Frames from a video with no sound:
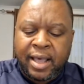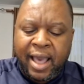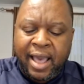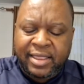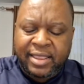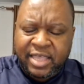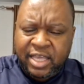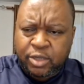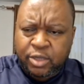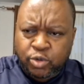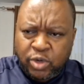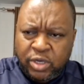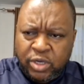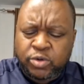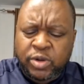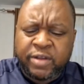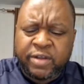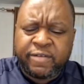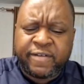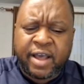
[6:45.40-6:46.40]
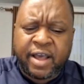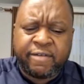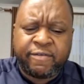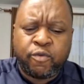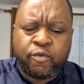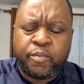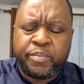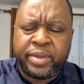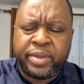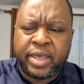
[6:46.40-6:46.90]
I think 2025
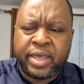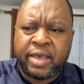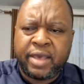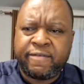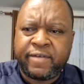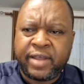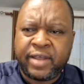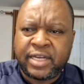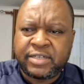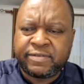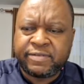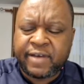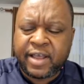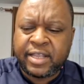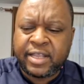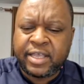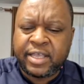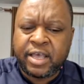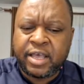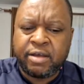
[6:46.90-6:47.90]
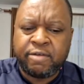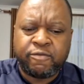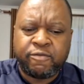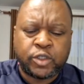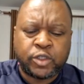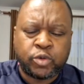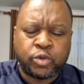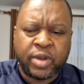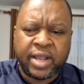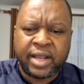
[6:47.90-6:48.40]
will be a very trying year for
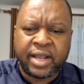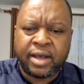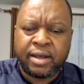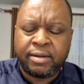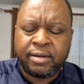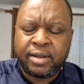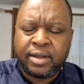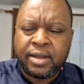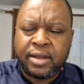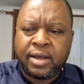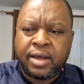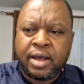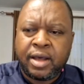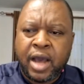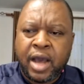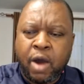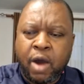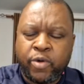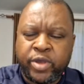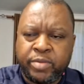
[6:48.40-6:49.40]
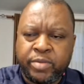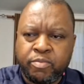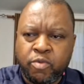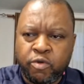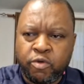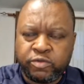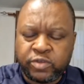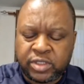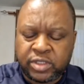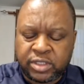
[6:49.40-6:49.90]
Chiwenga, how he
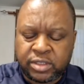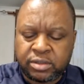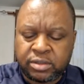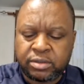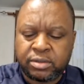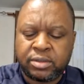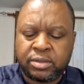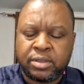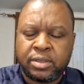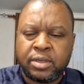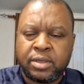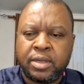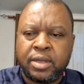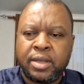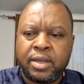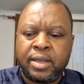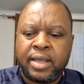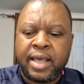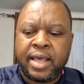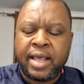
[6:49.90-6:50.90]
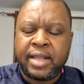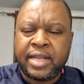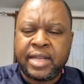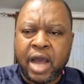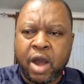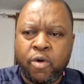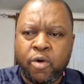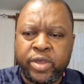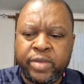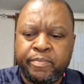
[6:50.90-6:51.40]
moves and
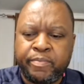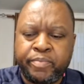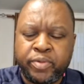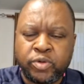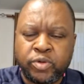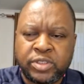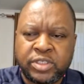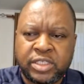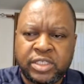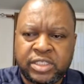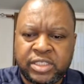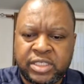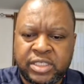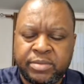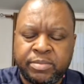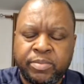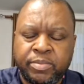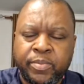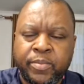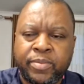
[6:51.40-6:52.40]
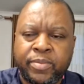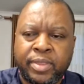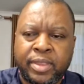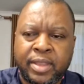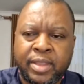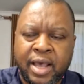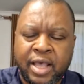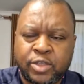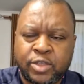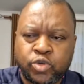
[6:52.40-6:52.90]
how he builds his team.
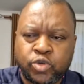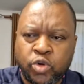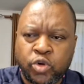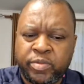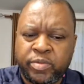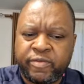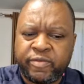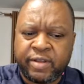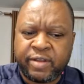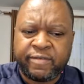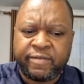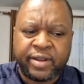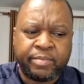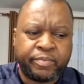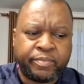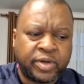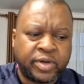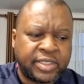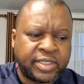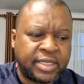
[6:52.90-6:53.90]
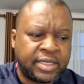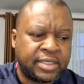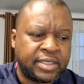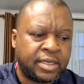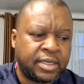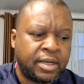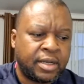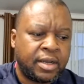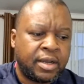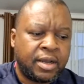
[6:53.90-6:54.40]
It's going to be very, very important
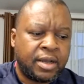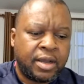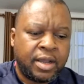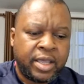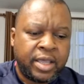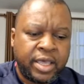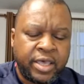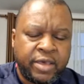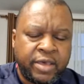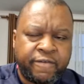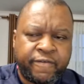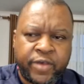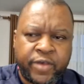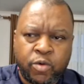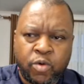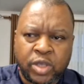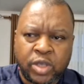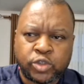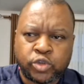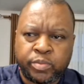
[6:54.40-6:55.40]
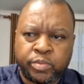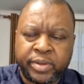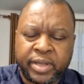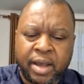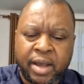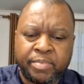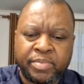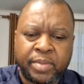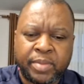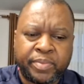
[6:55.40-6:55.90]
if he wants to
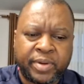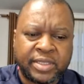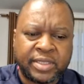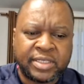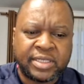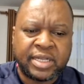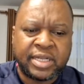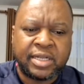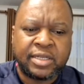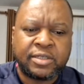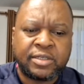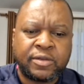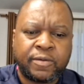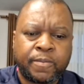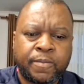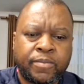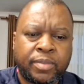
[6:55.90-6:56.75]
become the president.